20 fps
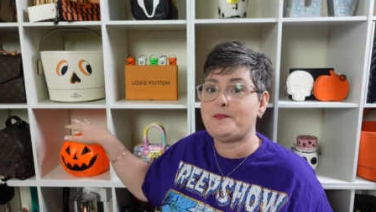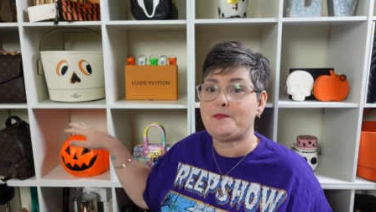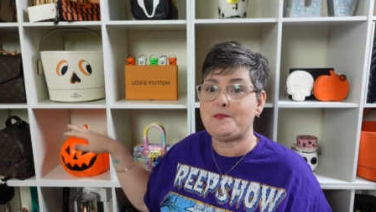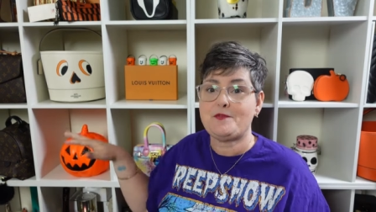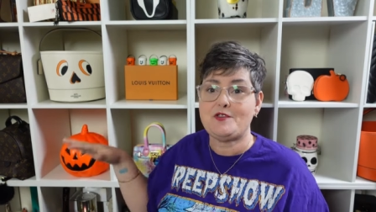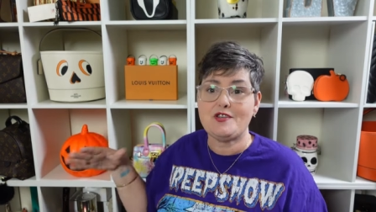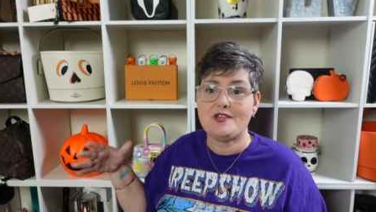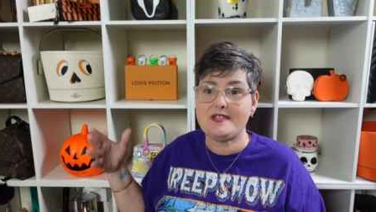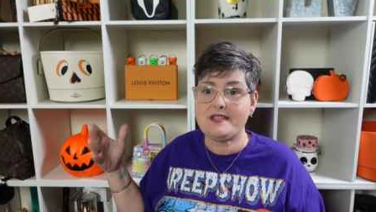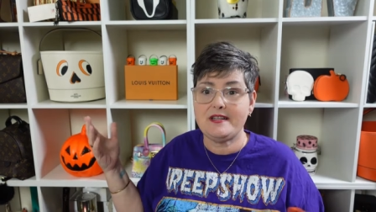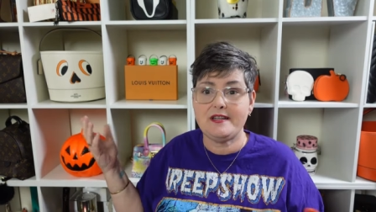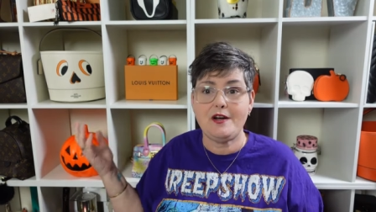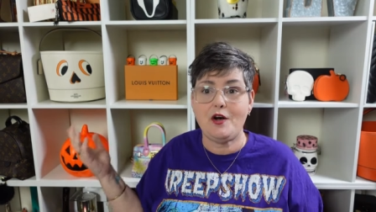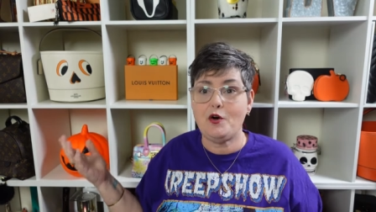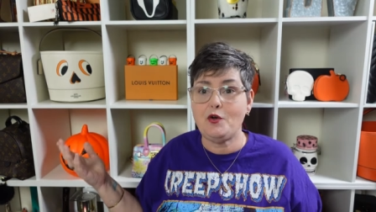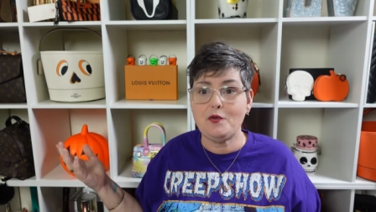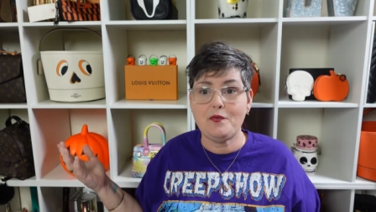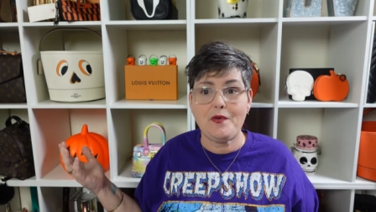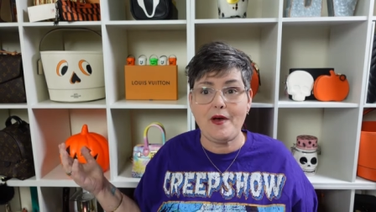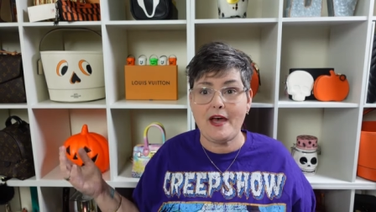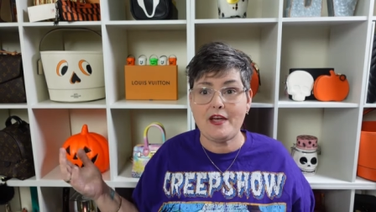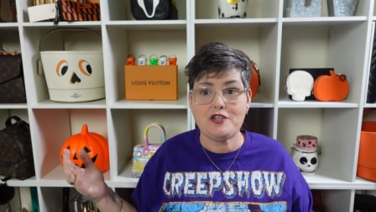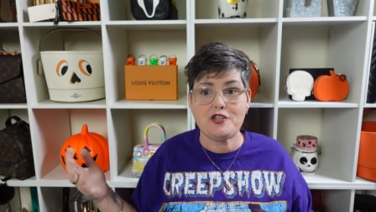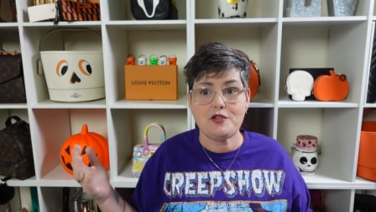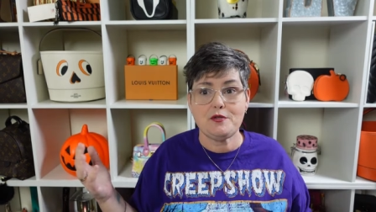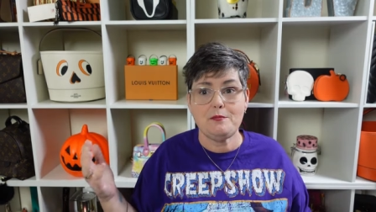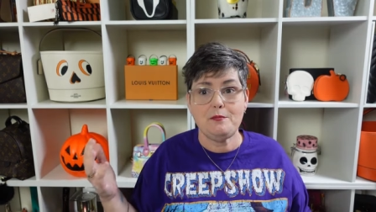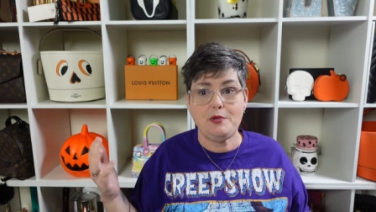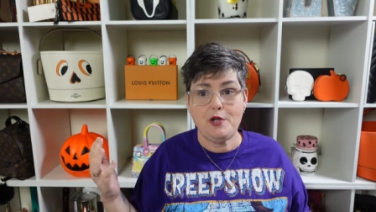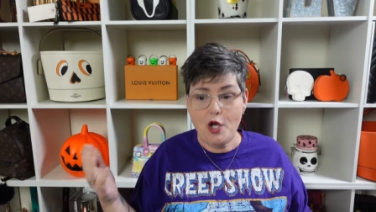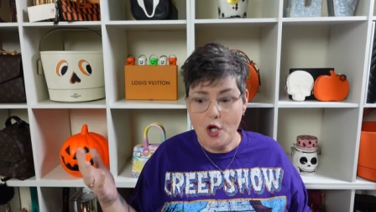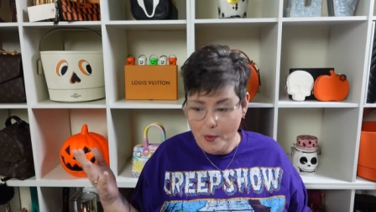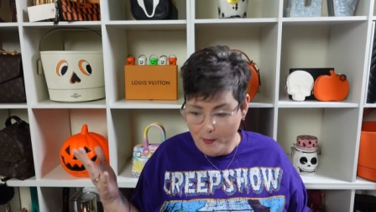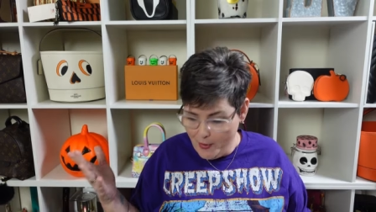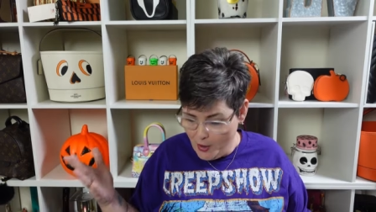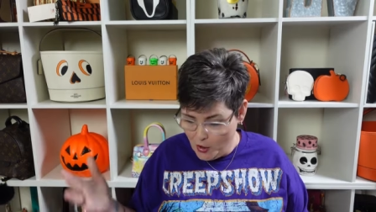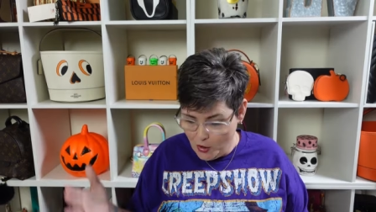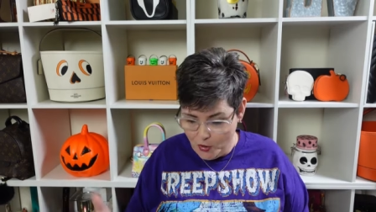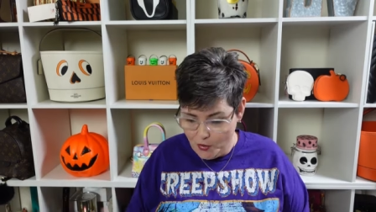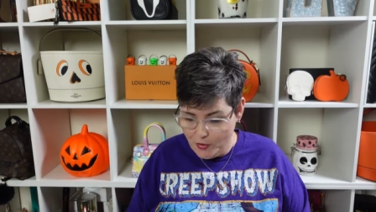Just an old-fashioned blow
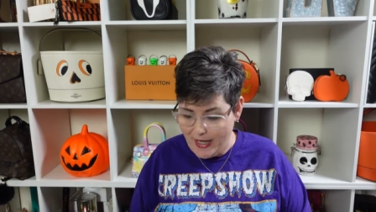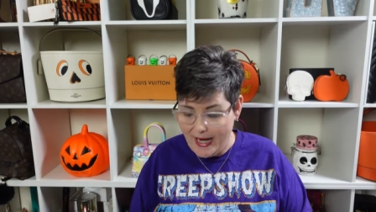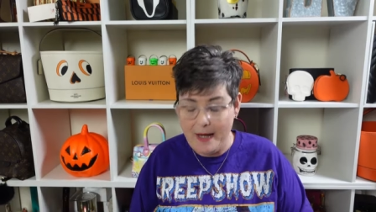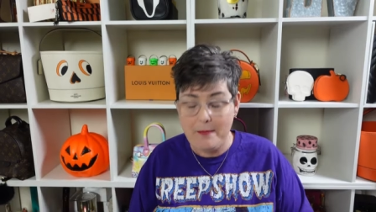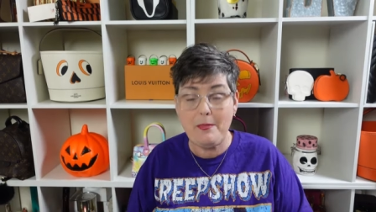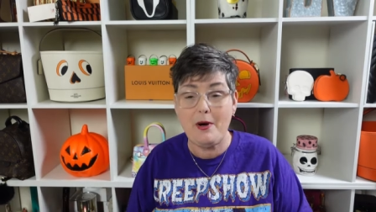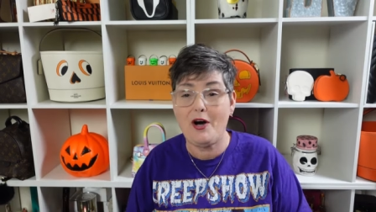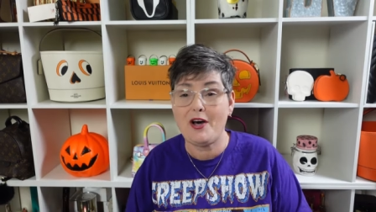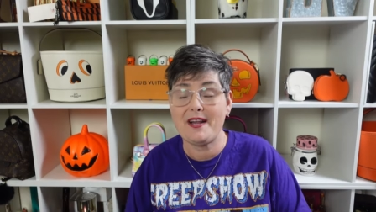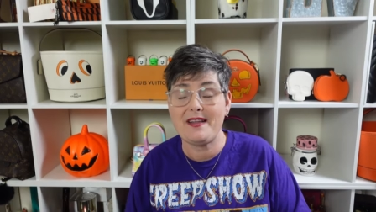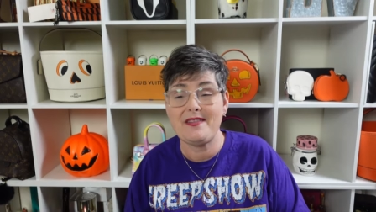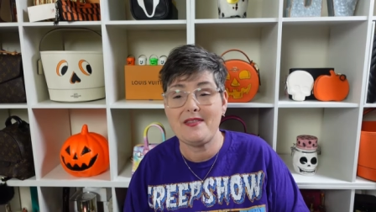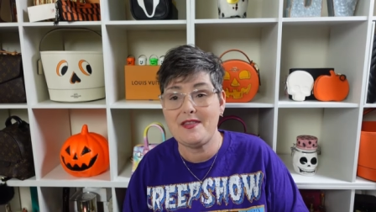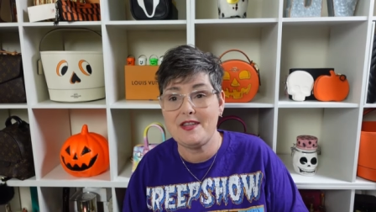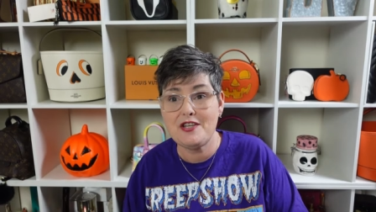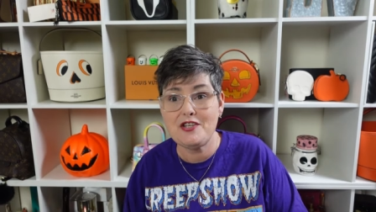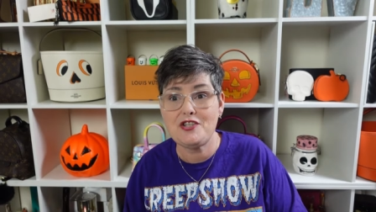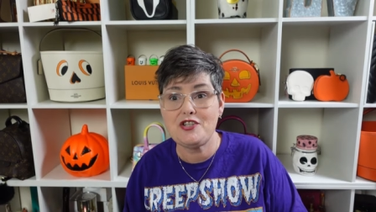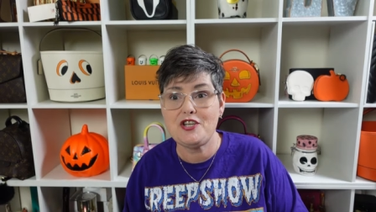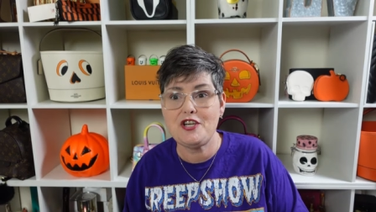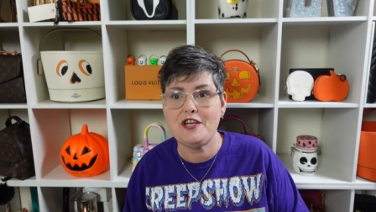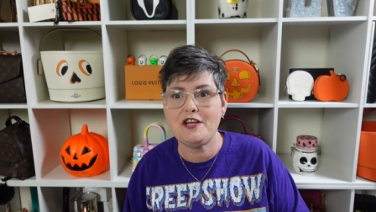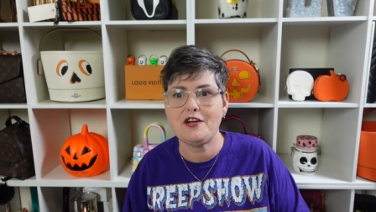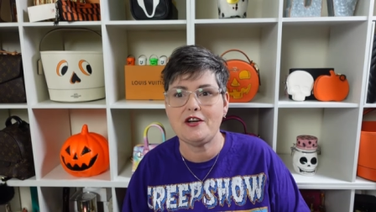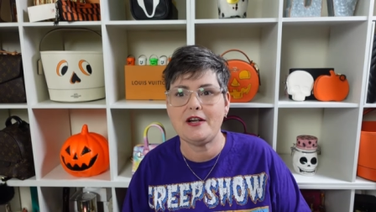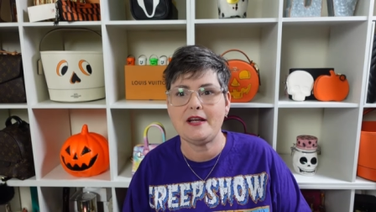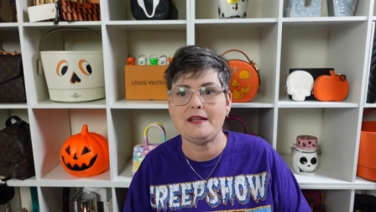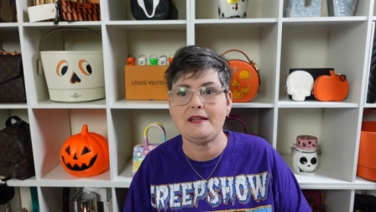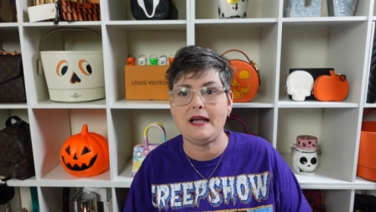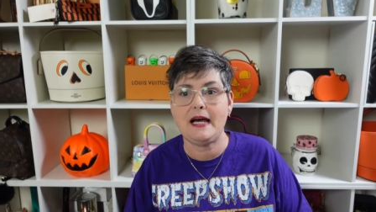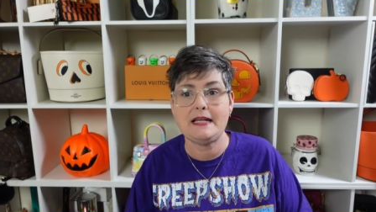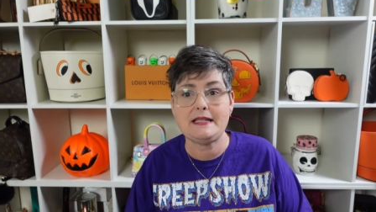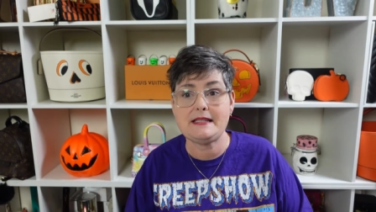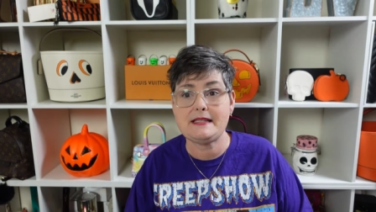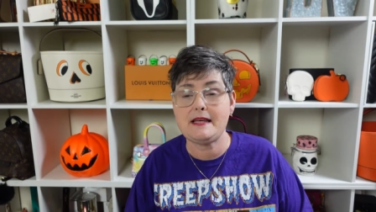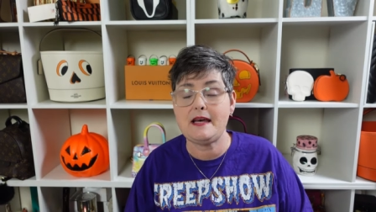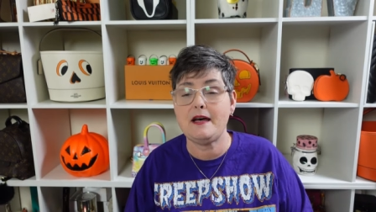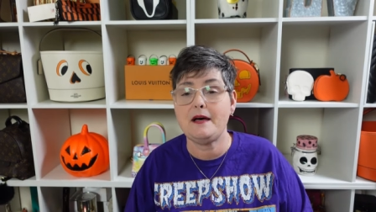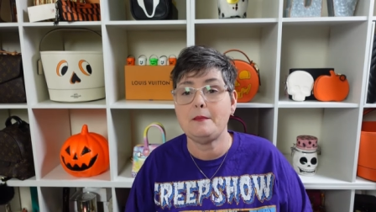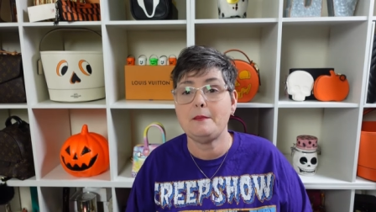mold. I bought it this year. It lights
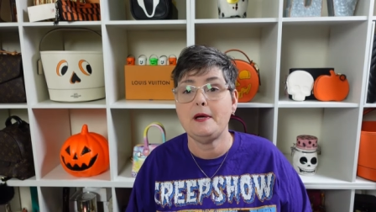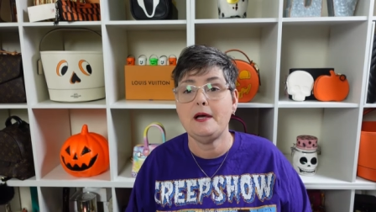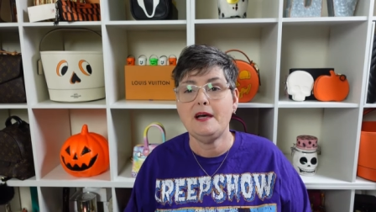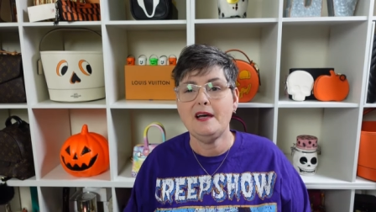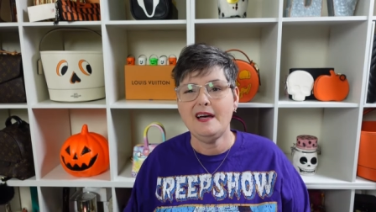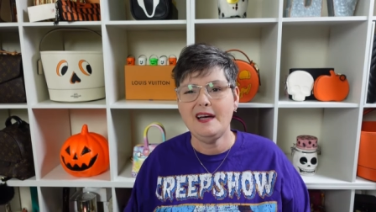up.